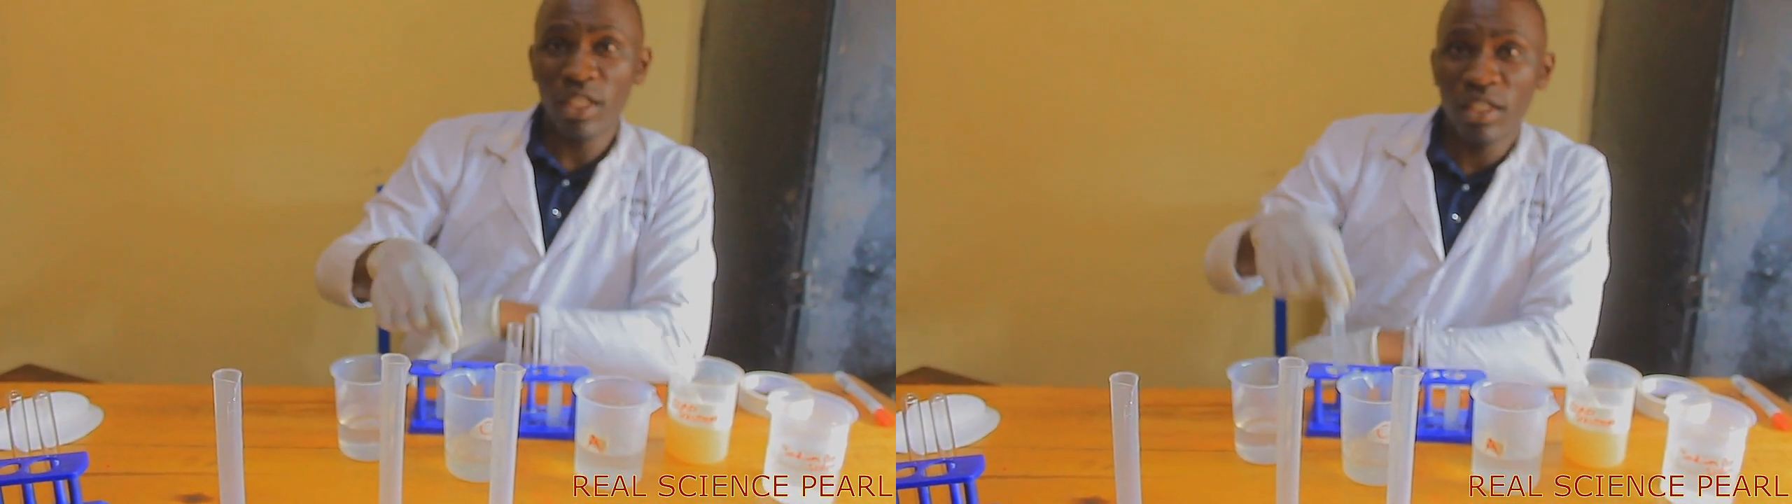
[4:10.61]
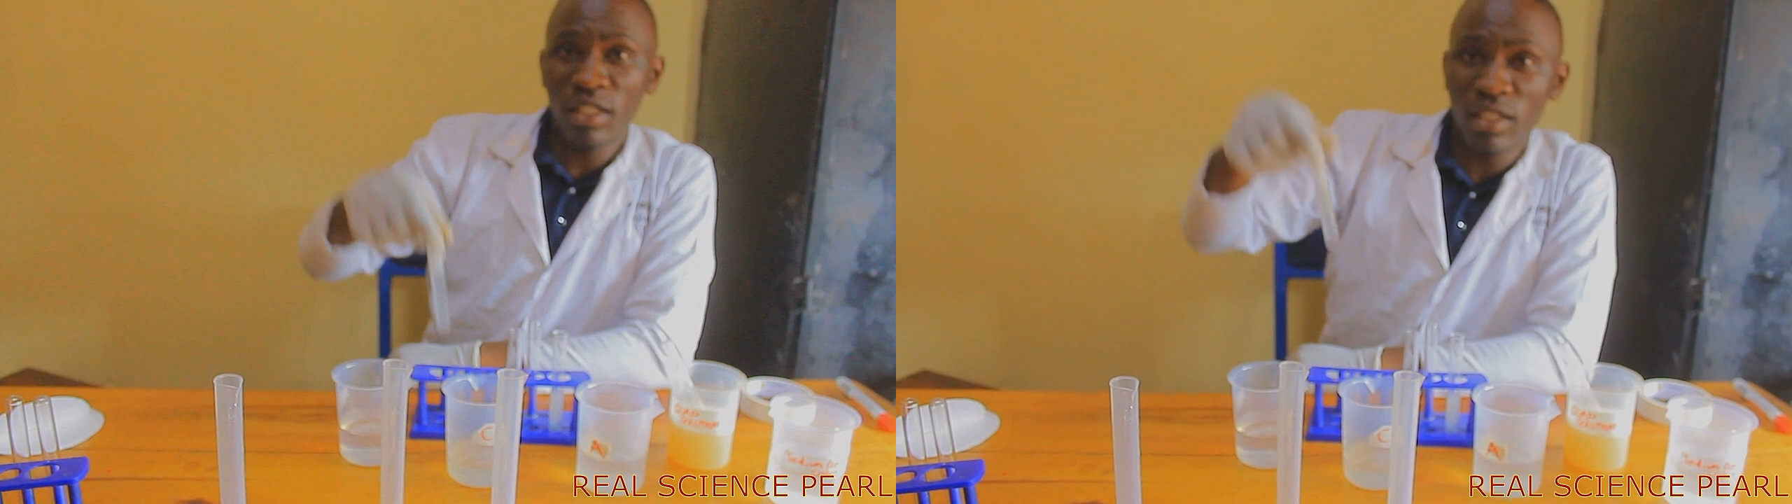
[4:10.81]

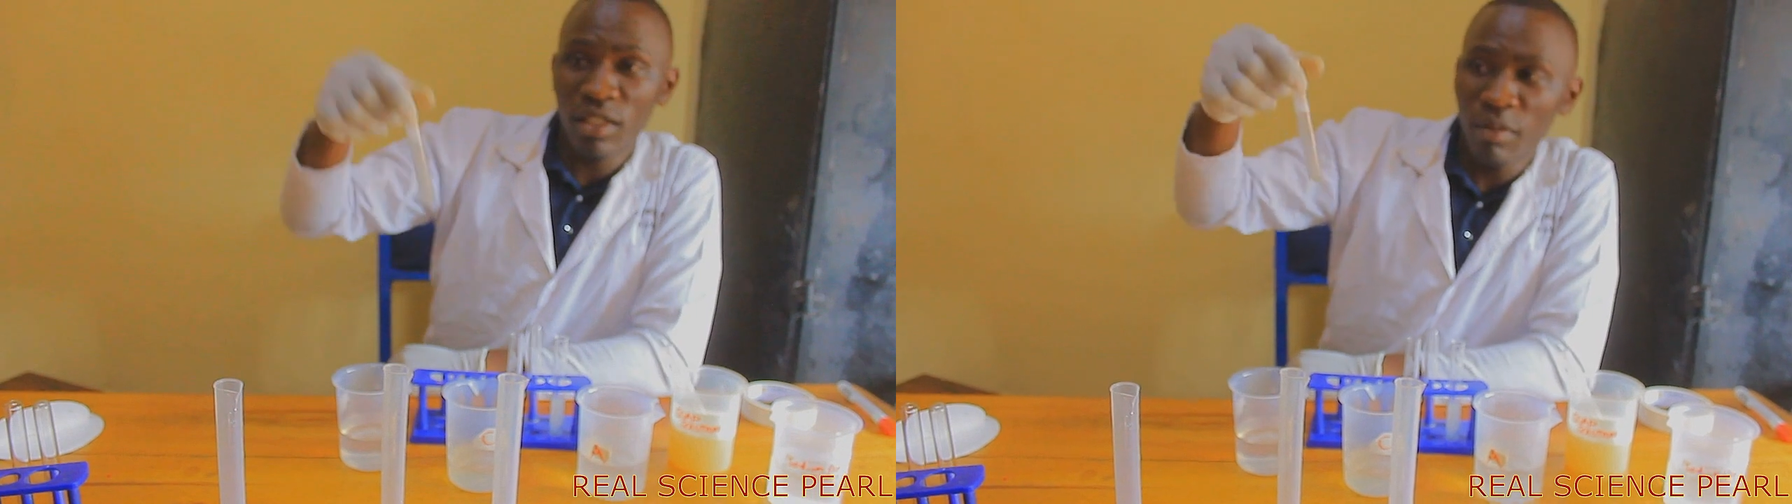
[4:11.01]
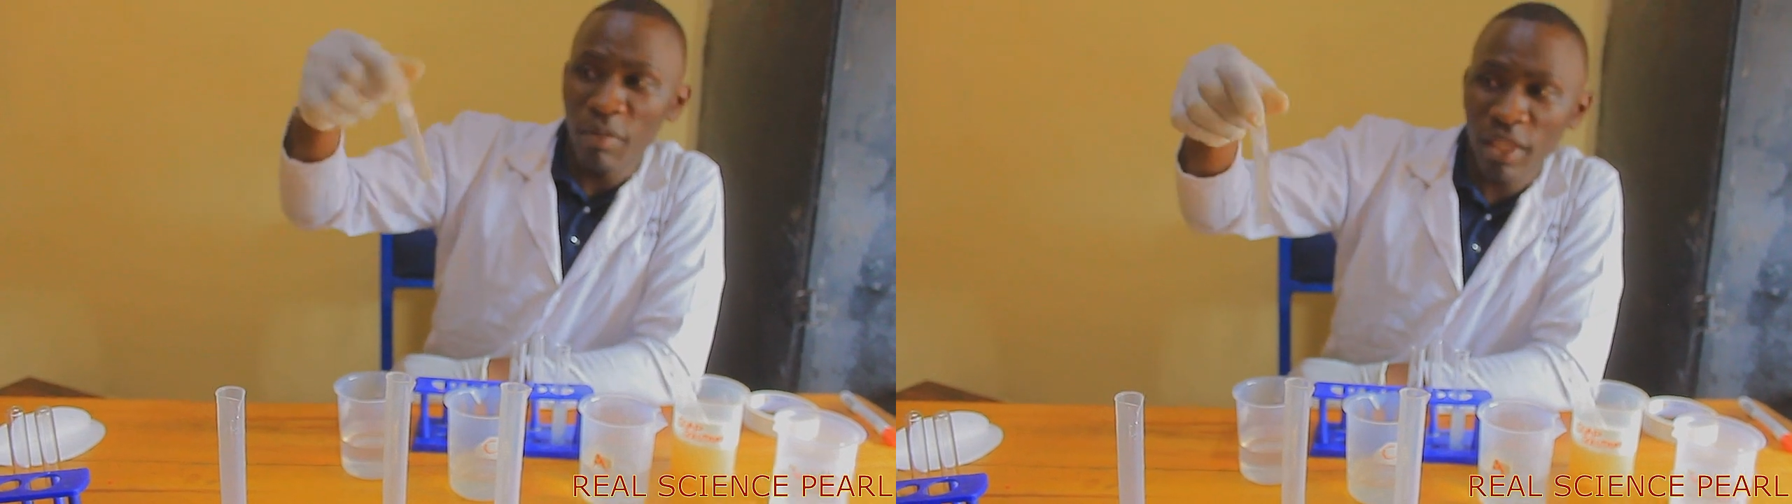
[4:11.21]

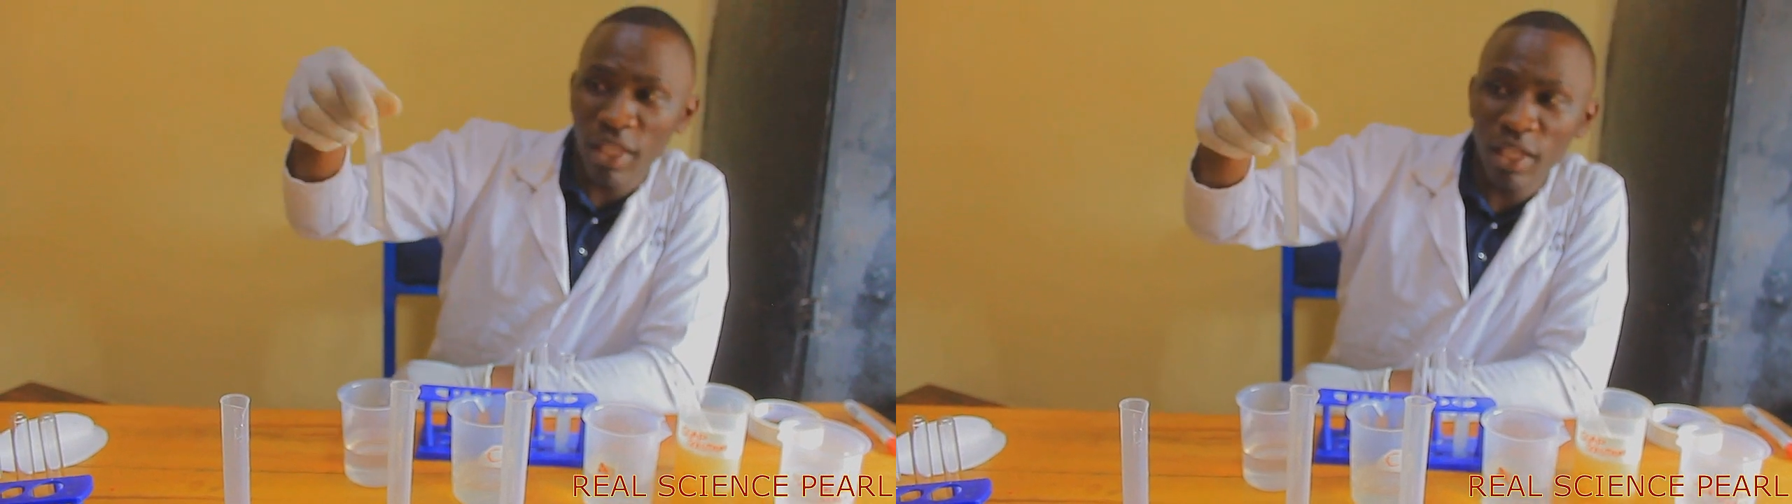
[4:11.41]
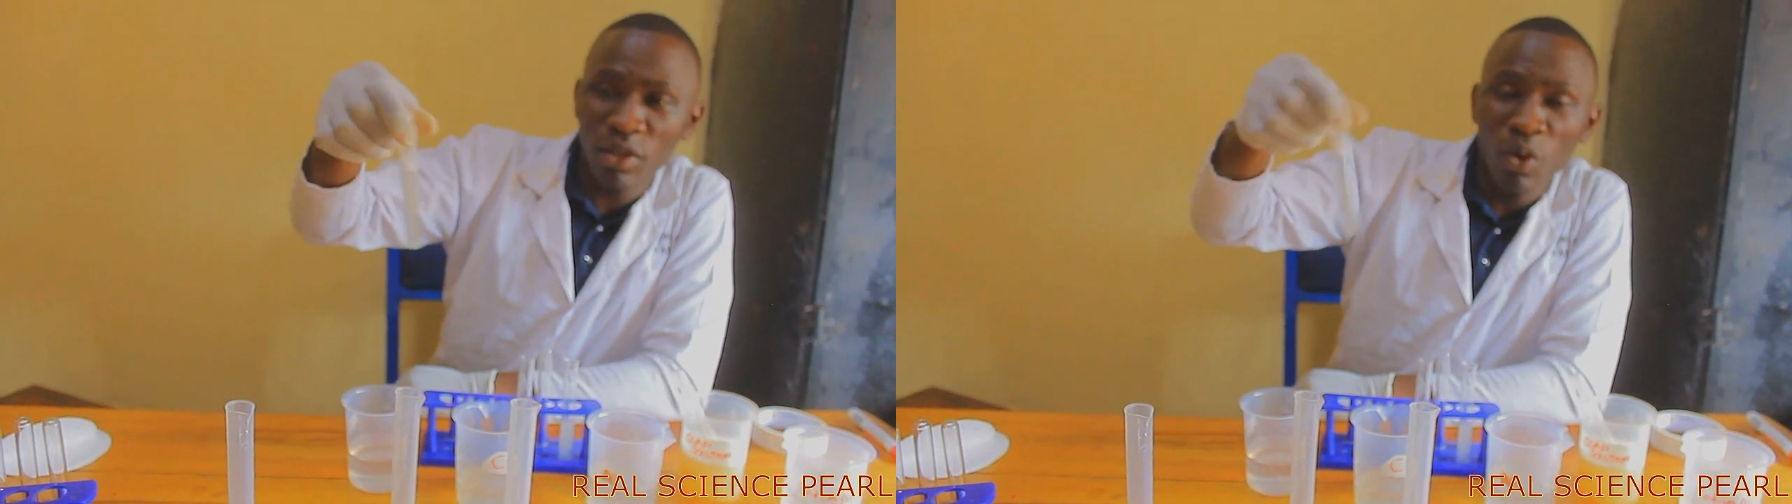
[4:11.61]
this
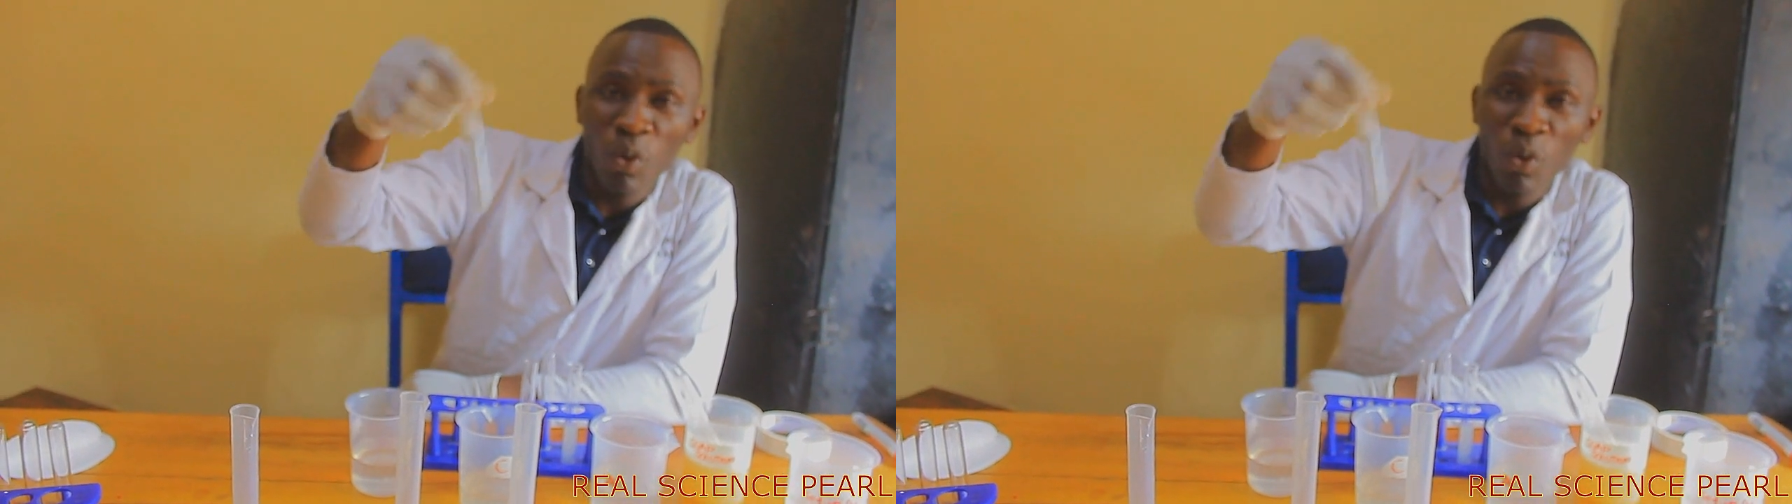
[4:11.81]
method,